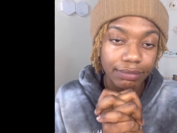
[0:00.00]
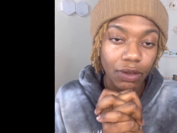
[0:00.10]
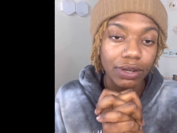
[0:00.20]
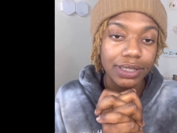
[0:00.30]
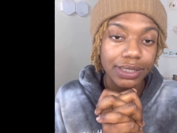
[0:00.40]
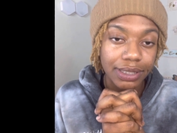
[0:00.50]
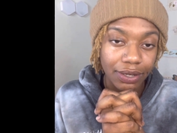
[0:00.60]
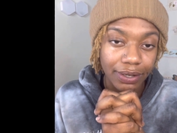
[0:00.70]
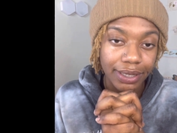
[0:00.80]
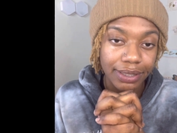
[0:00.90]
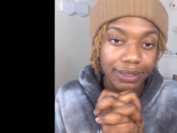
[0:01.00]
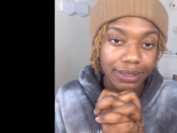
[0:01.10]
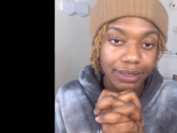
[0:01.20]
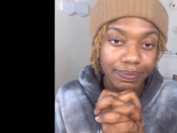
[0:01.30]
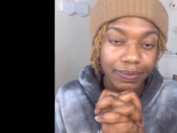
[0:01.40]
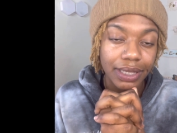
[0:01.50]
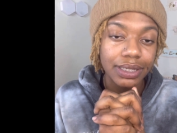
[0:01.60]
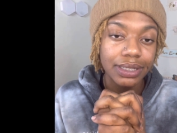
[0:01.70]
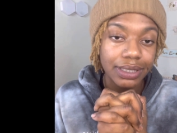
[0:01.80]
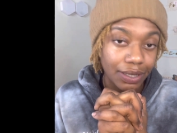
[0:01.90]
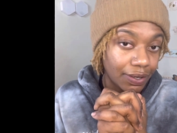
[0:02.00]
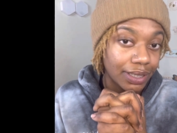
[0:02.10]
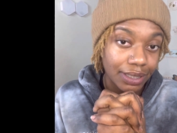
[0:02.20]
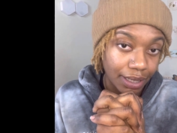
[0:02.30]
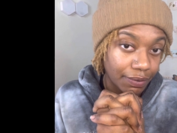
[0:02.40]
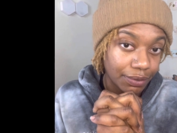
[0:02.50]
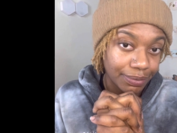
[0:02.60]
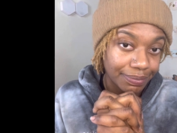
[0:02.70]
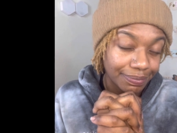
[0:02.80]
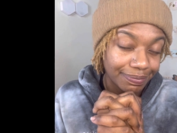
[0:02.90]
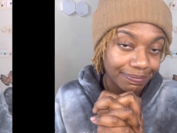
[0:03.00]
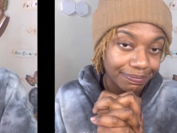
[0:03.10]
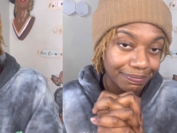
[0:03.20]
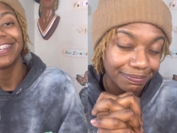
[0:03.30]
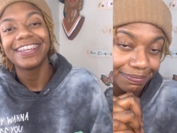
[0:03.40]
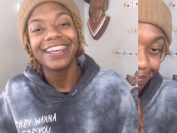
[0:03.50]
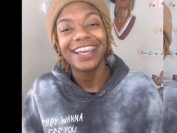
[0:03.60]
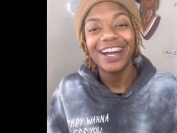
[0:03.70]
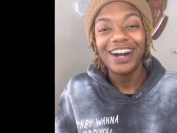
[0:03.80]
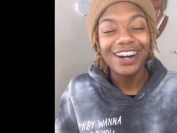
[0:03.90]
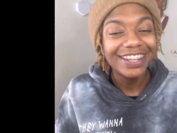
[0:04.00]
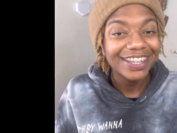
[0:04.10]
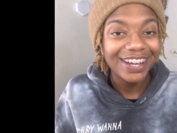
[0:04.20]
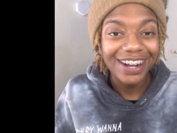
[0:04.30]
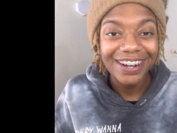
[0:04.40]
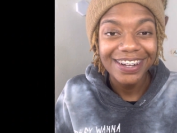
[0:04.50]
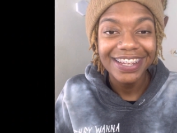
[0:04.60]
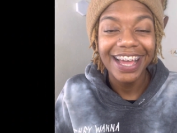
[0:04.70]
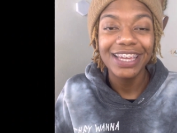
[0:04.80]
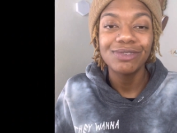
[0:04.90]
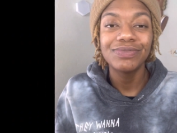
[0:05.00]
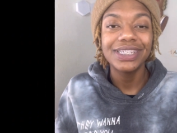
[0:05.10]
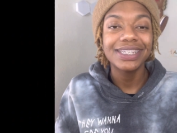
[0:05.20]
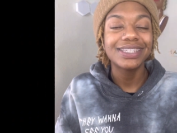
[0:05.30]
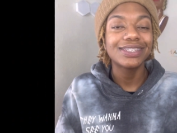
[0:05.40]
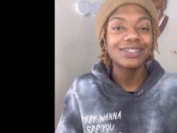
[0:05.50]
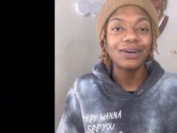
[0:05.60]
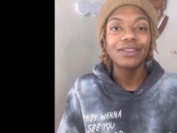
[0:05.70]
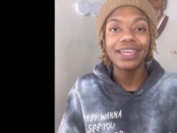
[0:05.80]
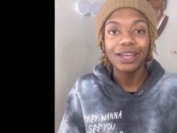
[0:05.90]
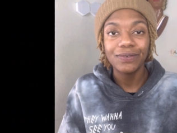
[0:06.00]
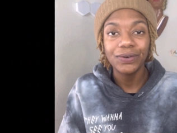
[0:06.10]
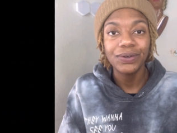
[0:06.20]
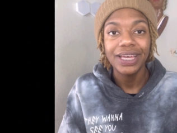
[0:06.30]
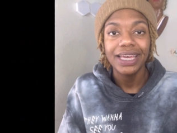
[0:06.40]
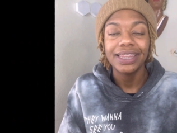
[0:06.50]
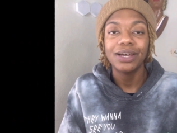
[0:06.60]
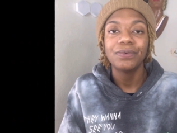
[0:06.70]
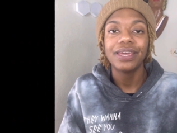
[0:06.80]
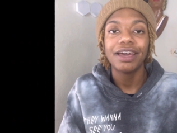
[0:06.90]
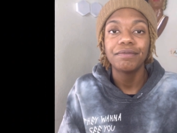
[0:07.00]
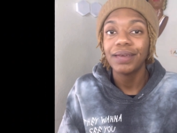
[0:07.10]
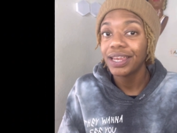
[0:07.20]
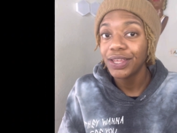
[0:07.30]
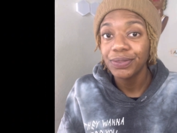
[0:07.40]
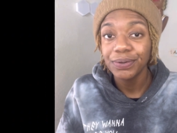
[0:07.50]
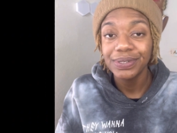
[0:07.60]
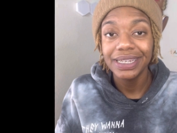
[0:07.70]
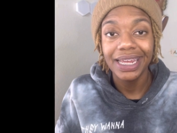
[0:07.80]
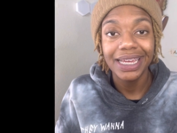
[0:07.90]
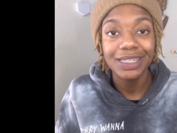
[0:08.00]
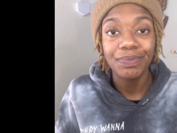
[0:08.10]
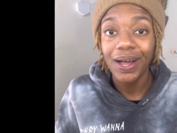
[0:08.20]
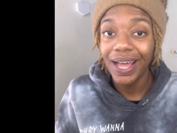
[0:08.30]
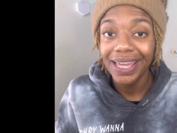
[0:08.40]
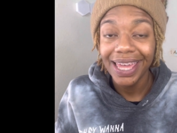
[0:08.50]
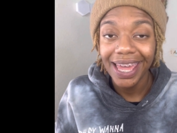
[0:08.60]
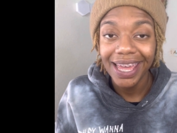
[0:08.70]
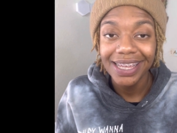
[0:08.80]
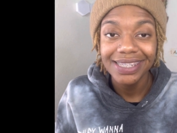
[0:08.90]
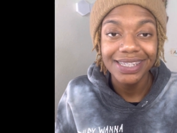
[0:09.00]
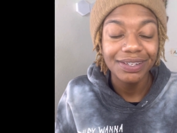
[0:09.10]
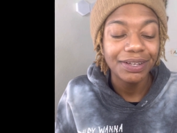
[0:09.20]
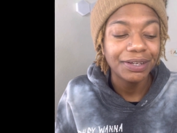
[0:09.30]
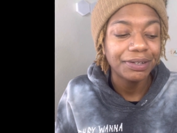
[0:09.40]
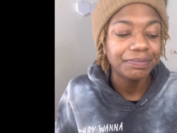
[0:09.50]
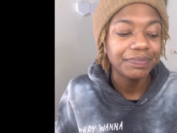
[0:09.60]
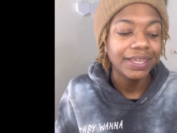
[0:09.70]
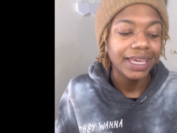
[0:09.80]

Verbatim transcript: on a serious, serious level all in all, I am just so thankful that we have made it through today's podcast. Um,